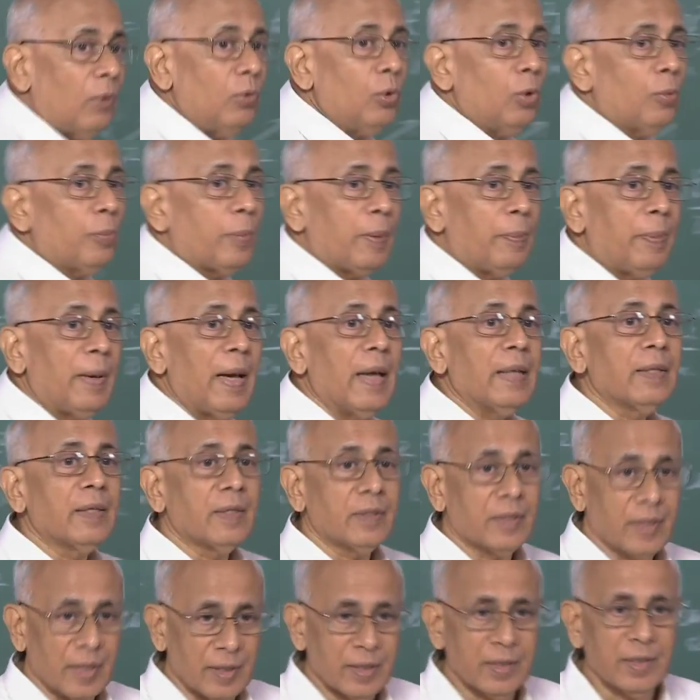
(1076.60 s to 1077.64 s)
you prepare the
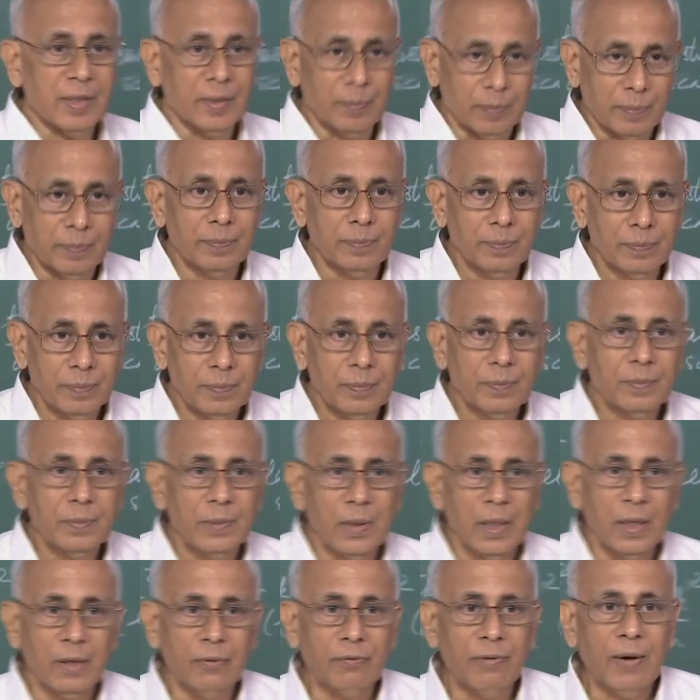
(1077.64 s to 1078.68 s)
system,
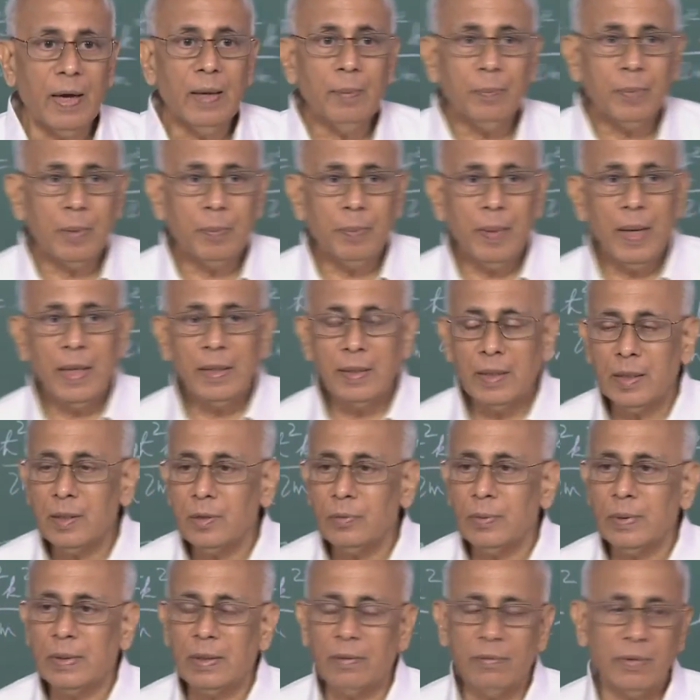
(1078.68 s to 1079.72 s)
if I prepare this
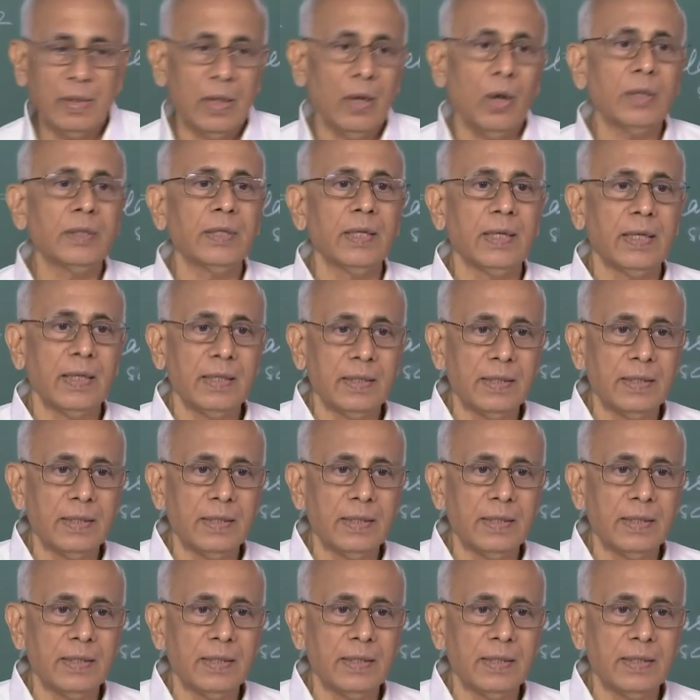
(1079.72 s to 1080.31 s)
with a velocity